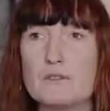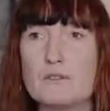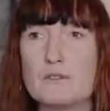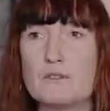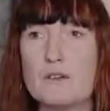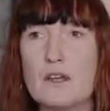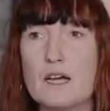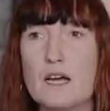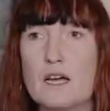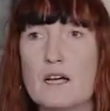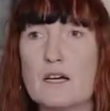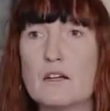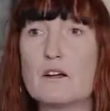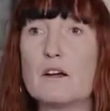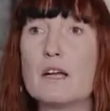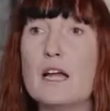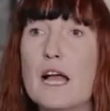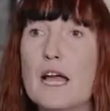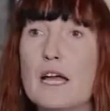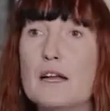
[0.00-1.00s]
of
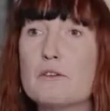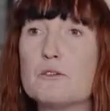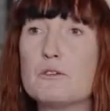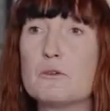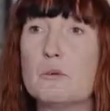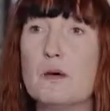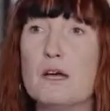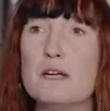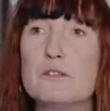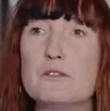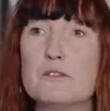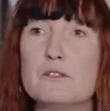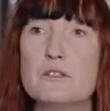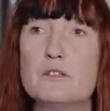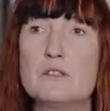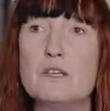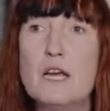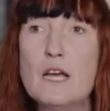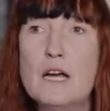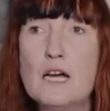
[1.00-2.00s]
creative
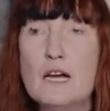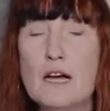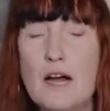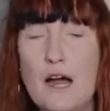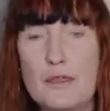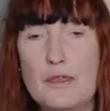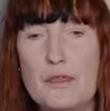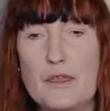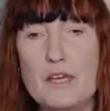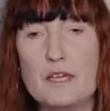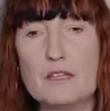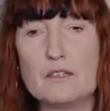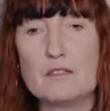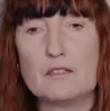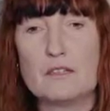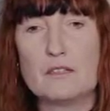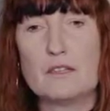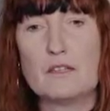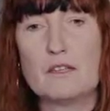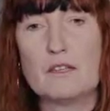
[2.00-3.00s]
spaces. I think
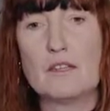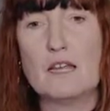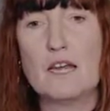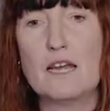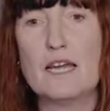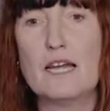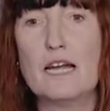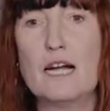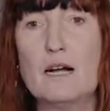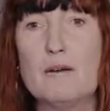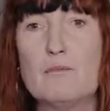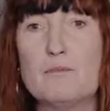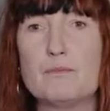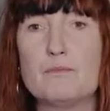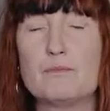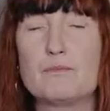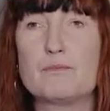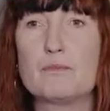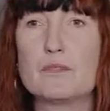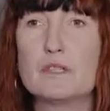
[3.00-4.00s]

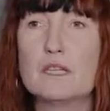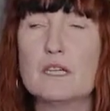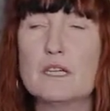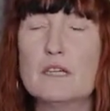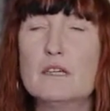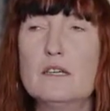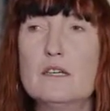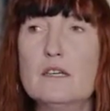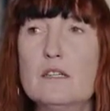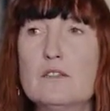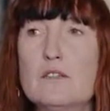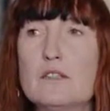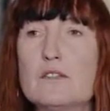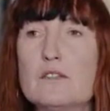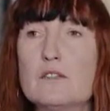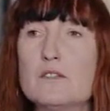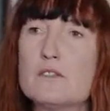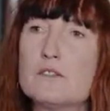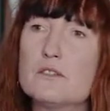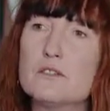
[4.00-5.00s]

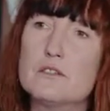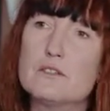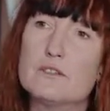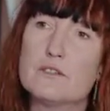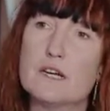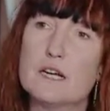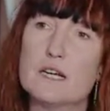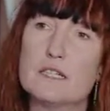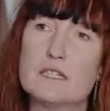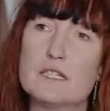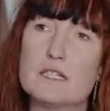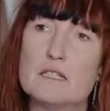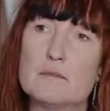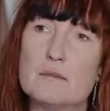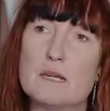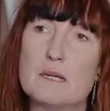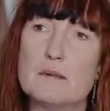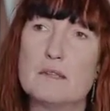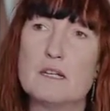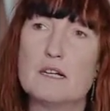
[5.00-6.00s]
there's a sort of an idea that
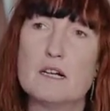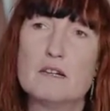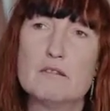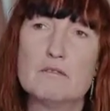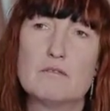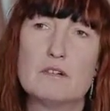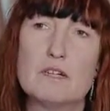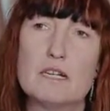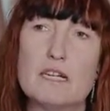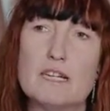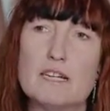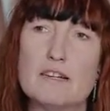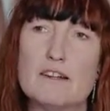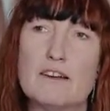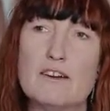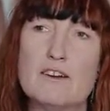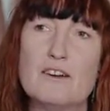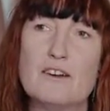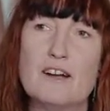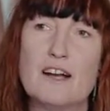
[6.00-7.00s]
maybe they don't really
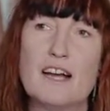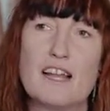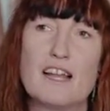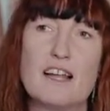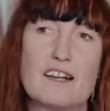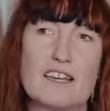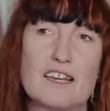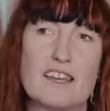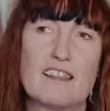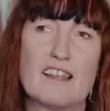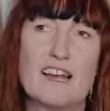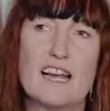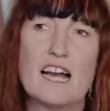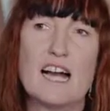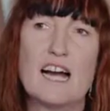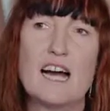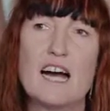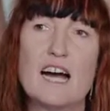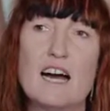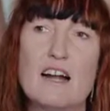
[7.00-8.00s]
know how lucky they
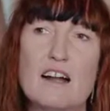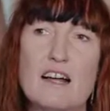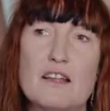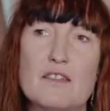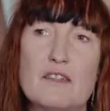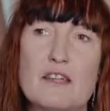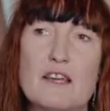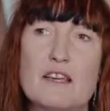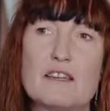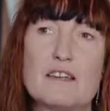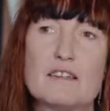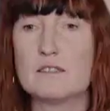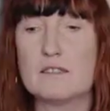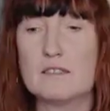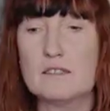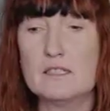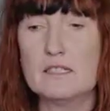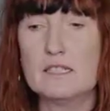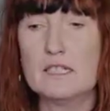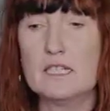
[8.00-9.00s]
are. I think in
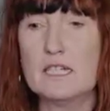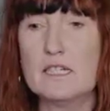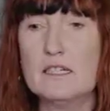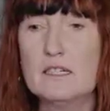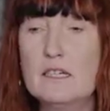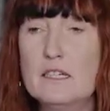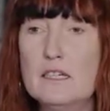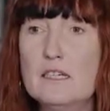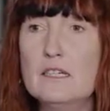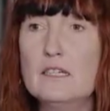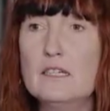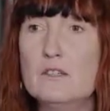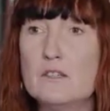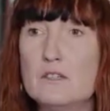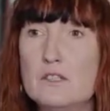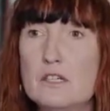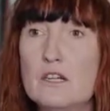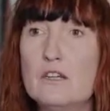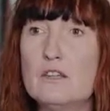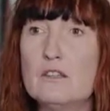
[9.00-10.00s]
Sydney,
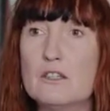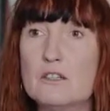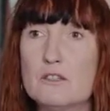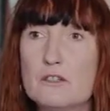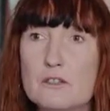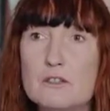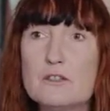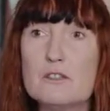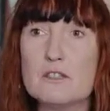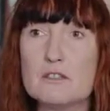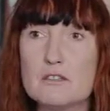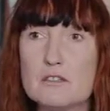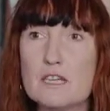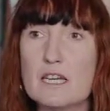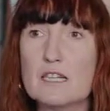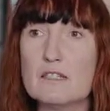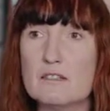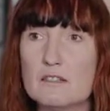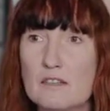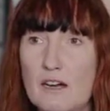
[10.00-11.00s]
you know, the noose is
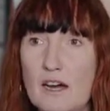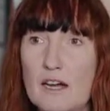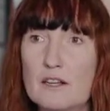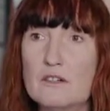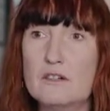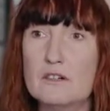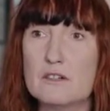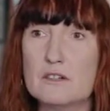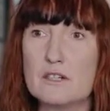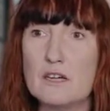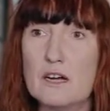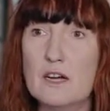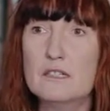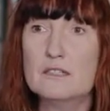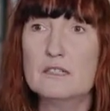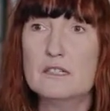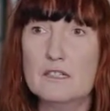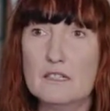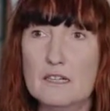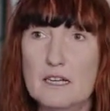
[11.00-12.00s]
getting tighter and
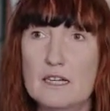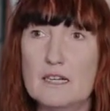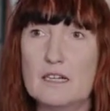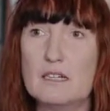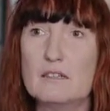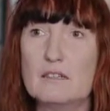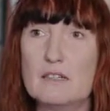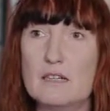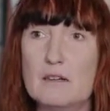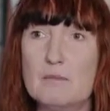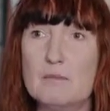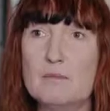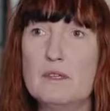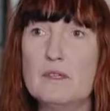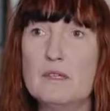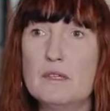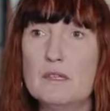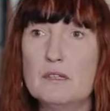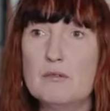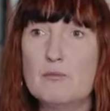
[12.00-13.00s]
tighter, and
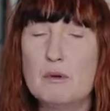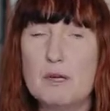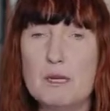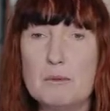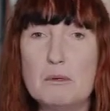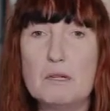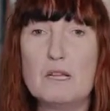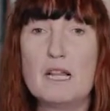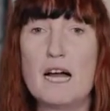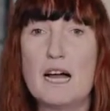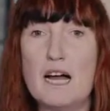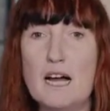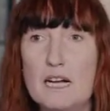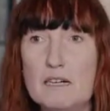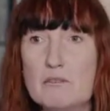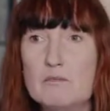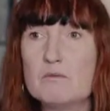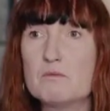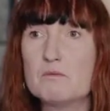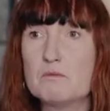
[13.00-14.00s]
people
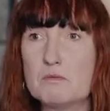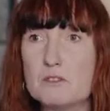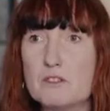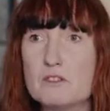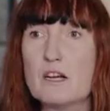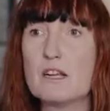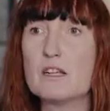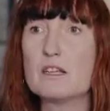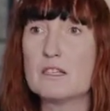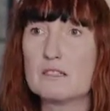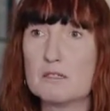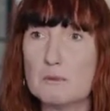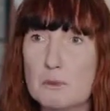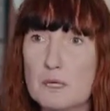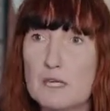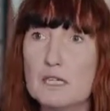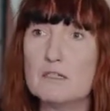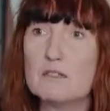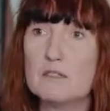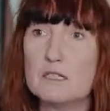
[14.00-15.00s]
are struggling to
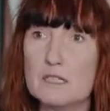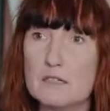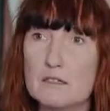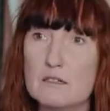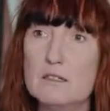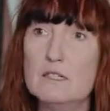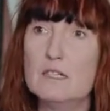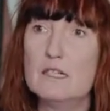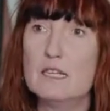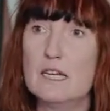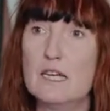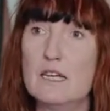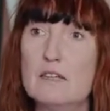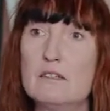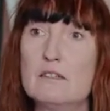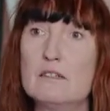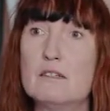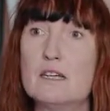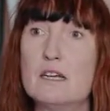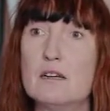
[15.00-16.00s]
breathe a little,
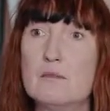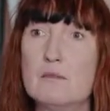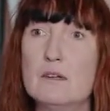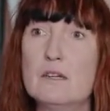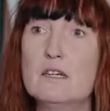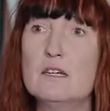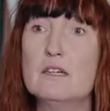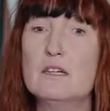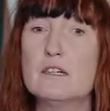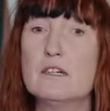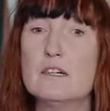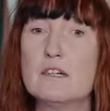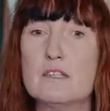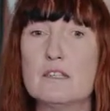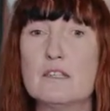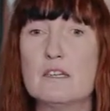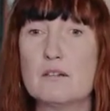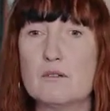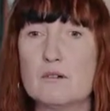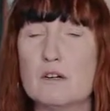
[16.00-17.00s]
and I
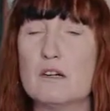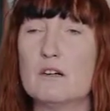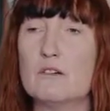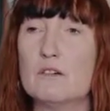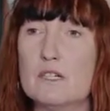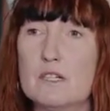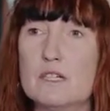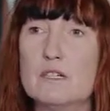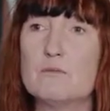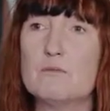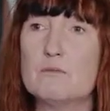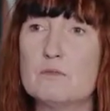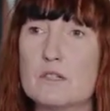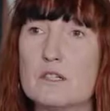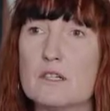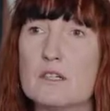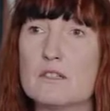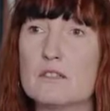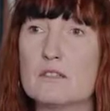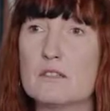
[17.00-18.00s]
think we're a really, you
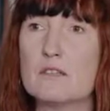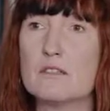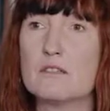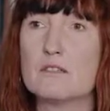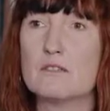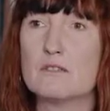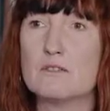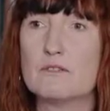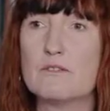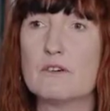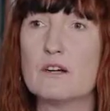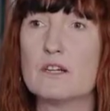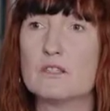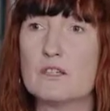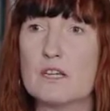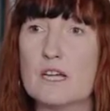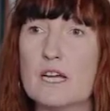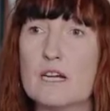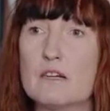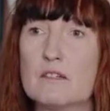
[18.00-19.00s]
know, sense of
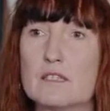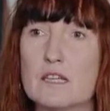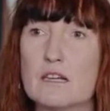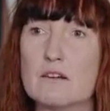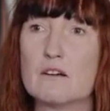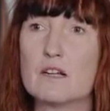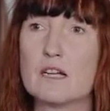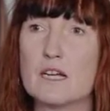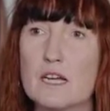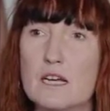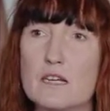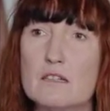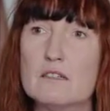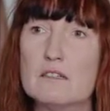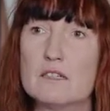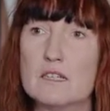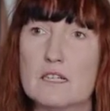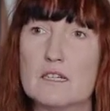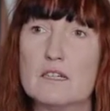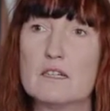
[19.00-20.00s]
fresh air in that regard,
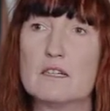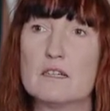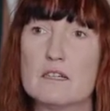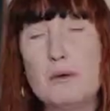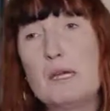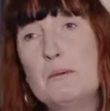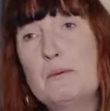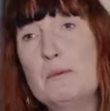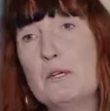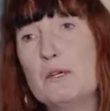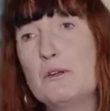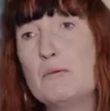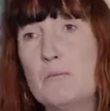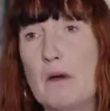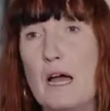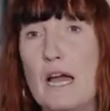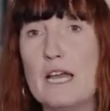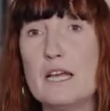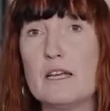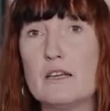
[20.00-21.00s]
yeah. People who
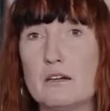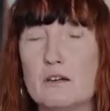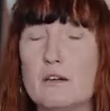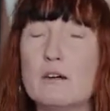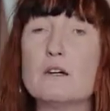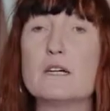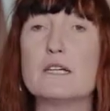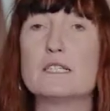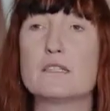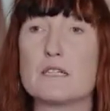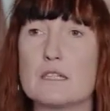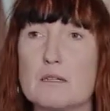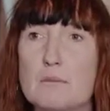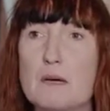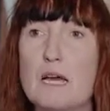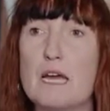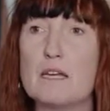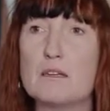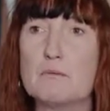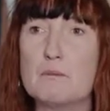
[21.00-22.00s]
make are always going to
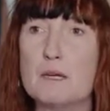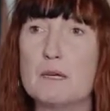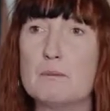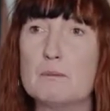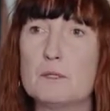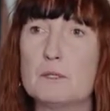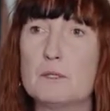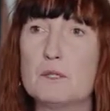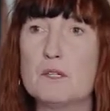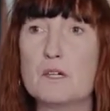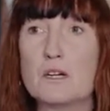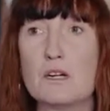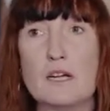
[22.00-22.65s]
make. People who are